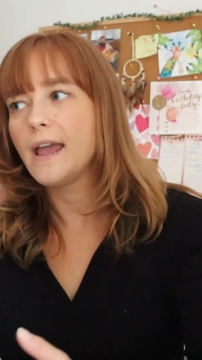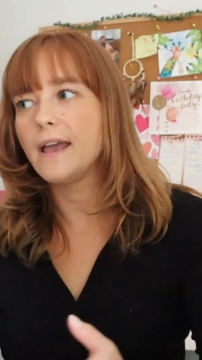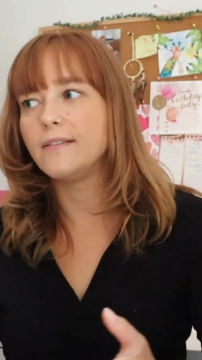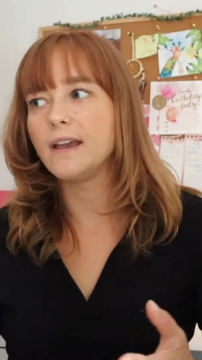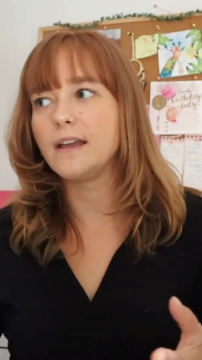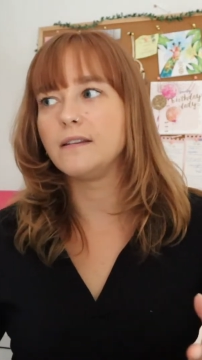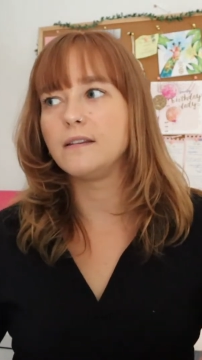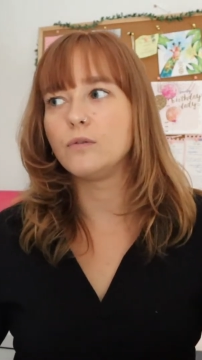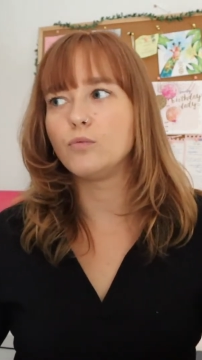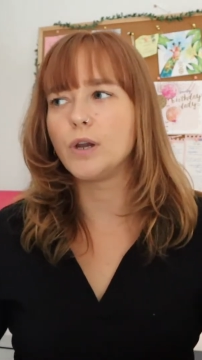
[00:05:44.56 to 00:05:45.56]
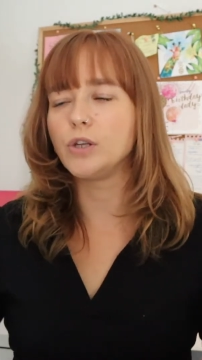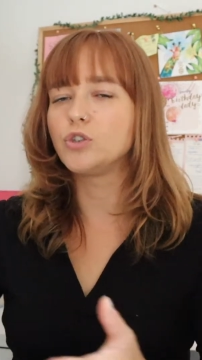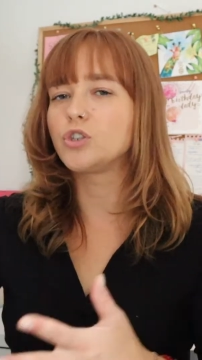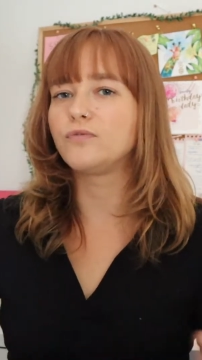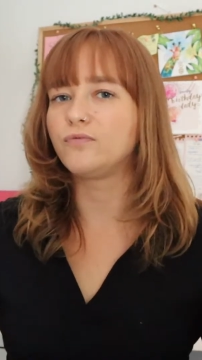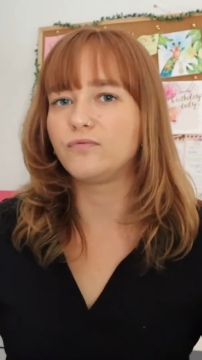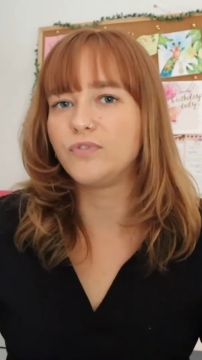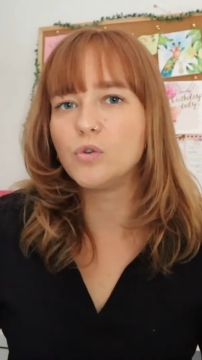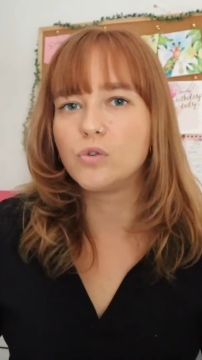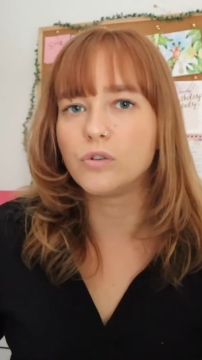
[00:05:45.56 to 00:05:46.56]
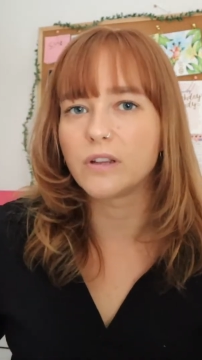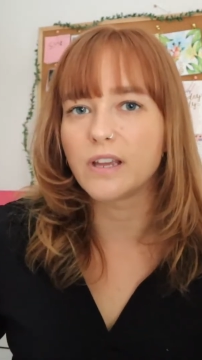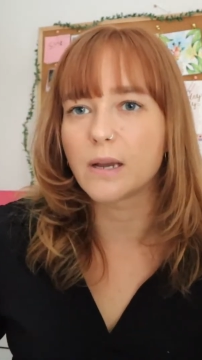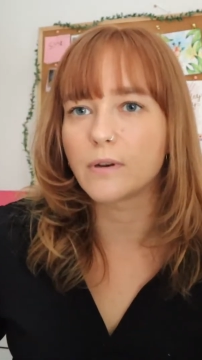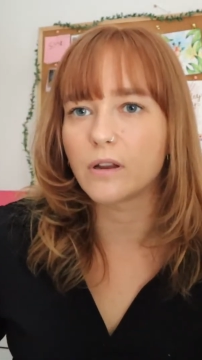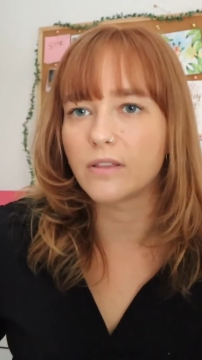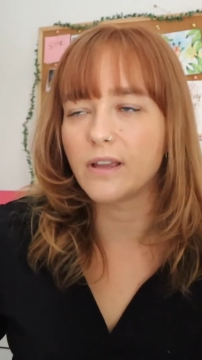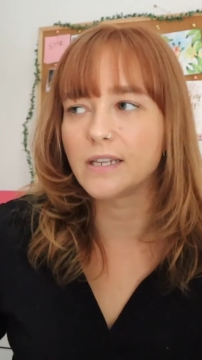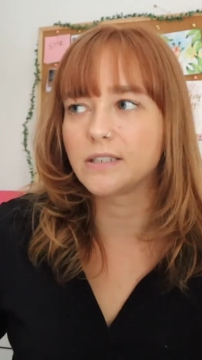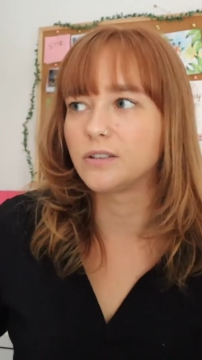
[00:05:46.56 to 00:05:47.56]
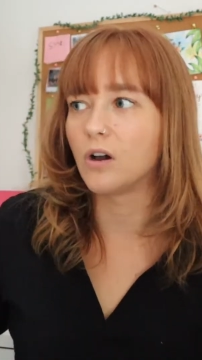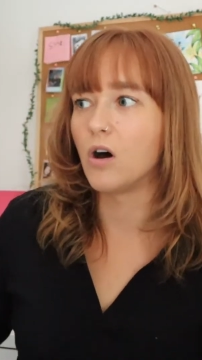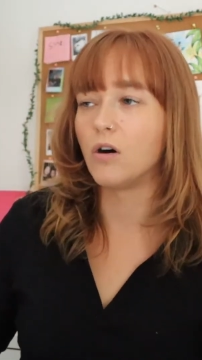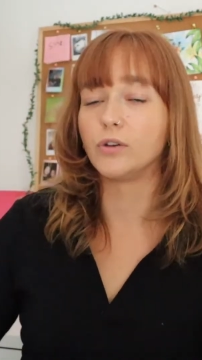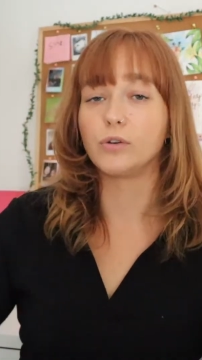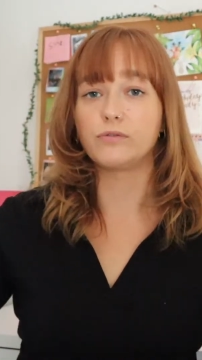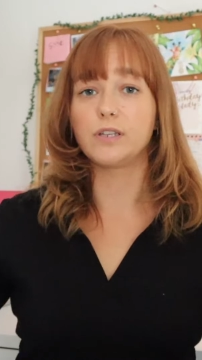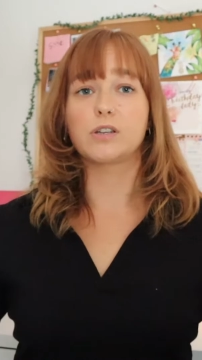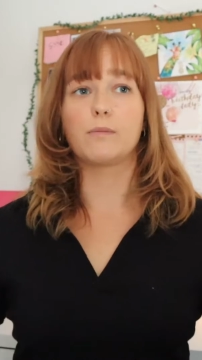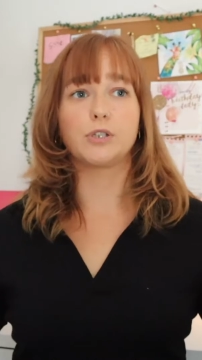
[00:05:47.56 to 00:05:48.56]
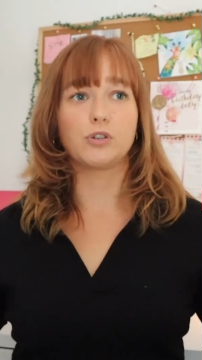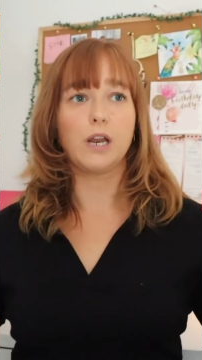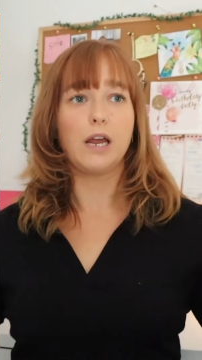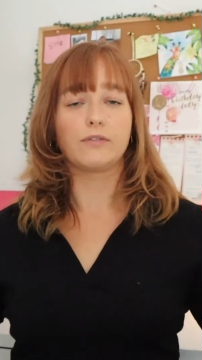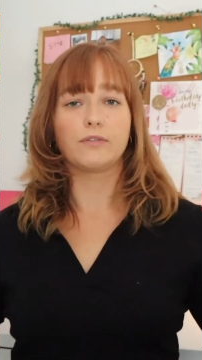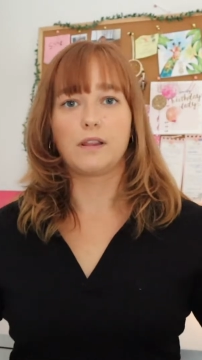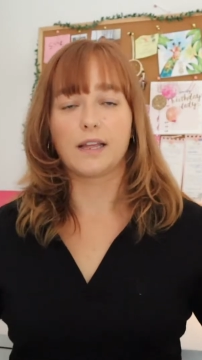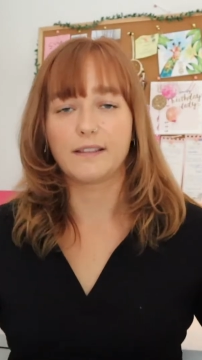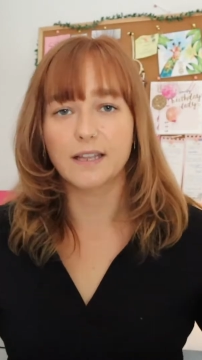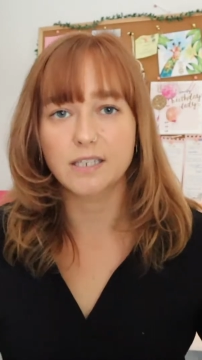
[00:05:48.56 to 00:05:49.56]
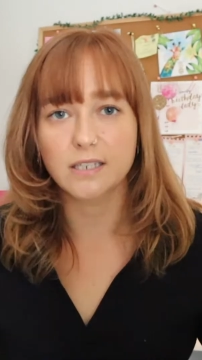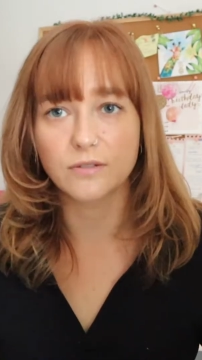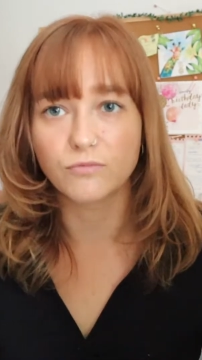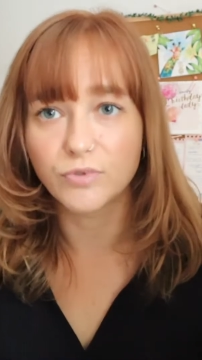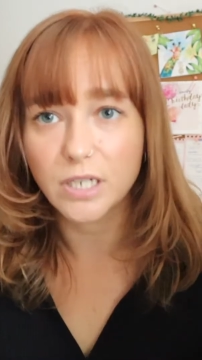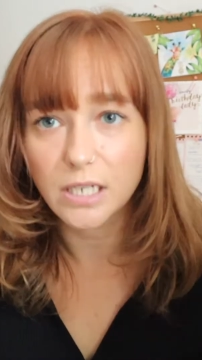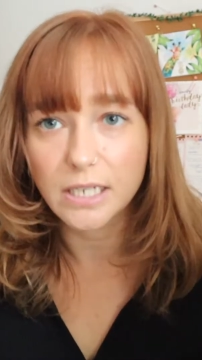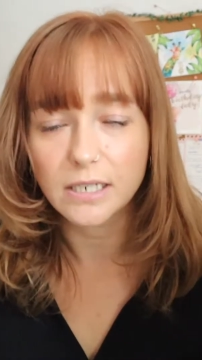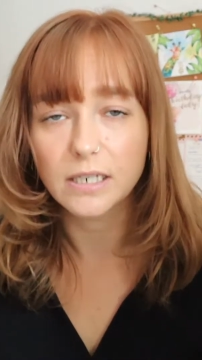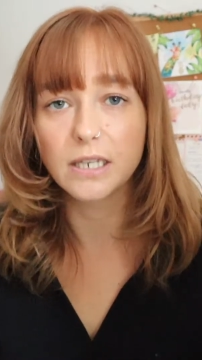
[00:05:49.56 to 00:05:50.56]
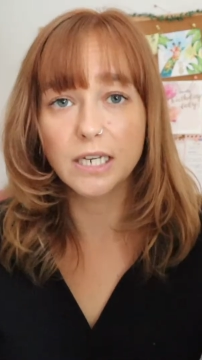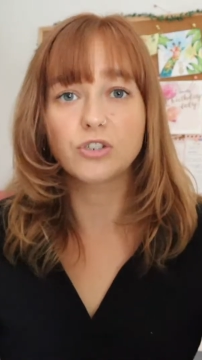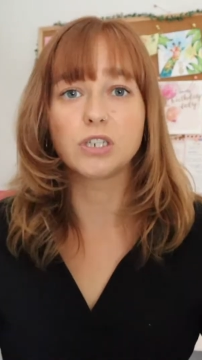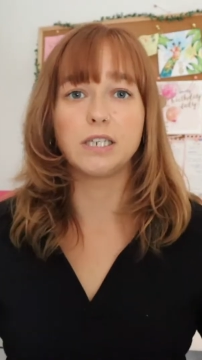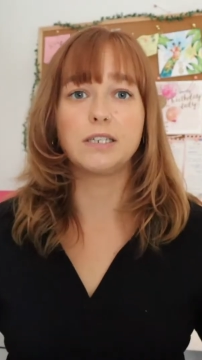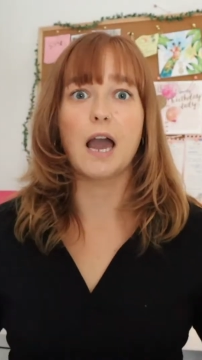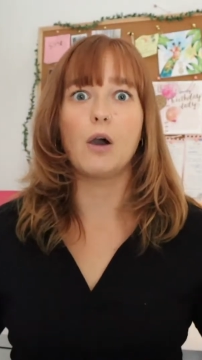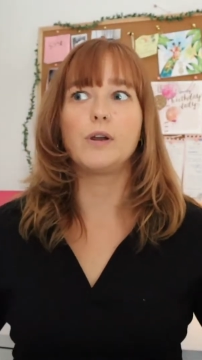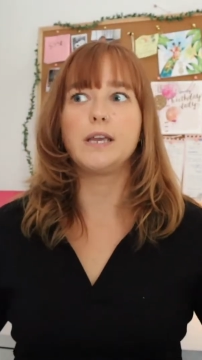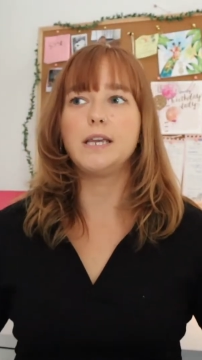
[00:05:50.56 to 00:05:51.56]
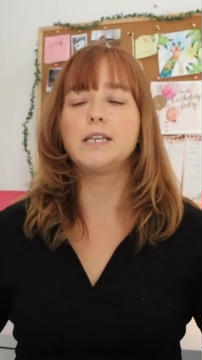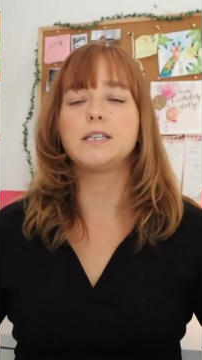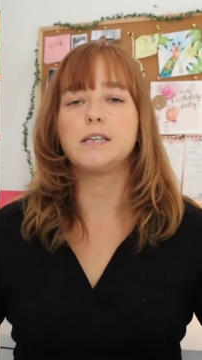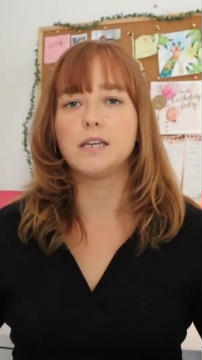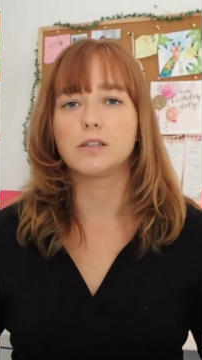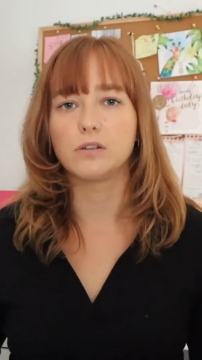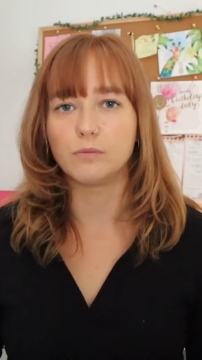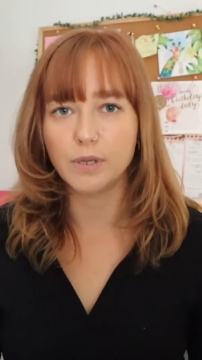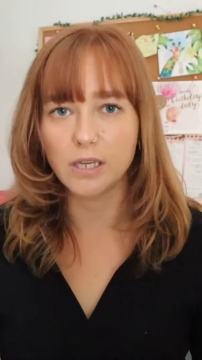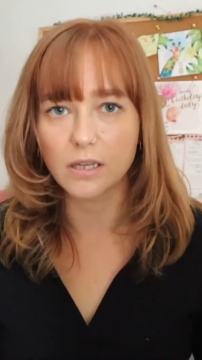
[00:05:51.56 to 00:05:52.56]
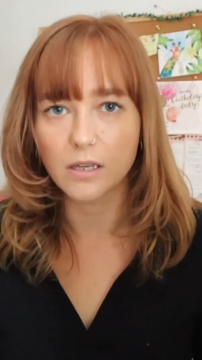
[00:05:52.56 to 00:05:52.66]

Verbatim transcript: And then when you just feel good and think about other things, all the good things come into your life. Like that's really, literally how easy it could be.